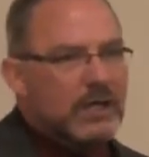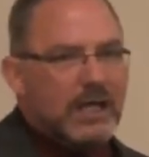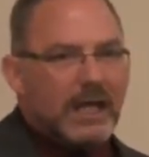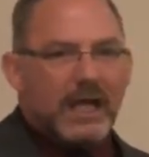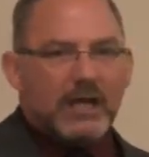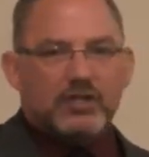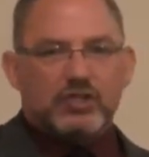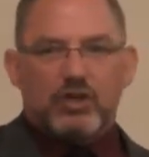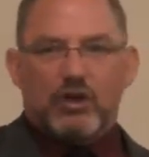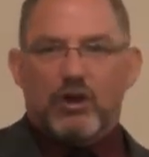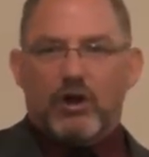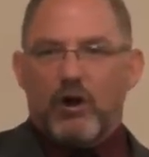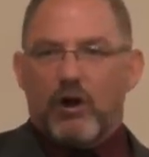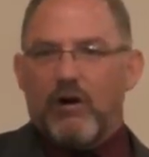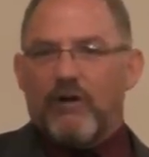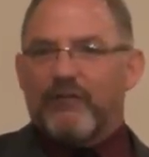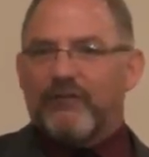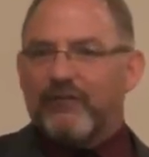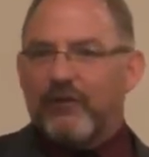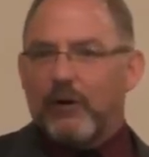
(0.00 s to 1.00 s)
as you
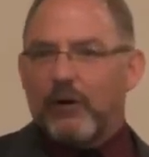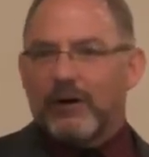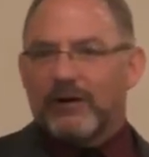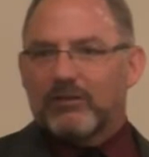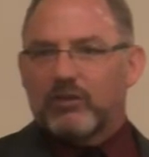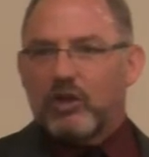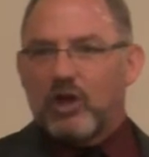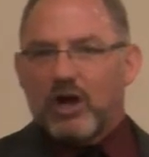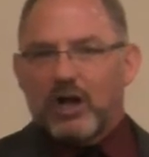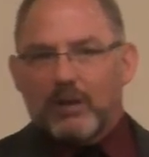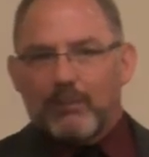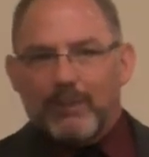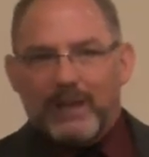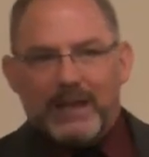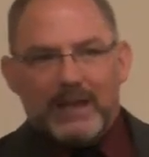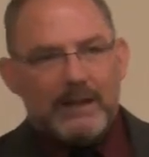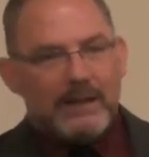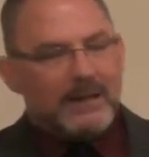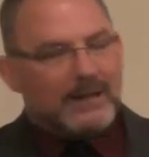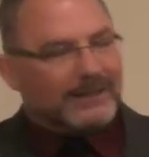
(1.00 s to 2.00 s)
go forth, you ought to
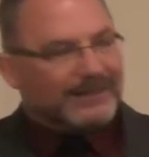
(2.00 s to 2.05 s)
be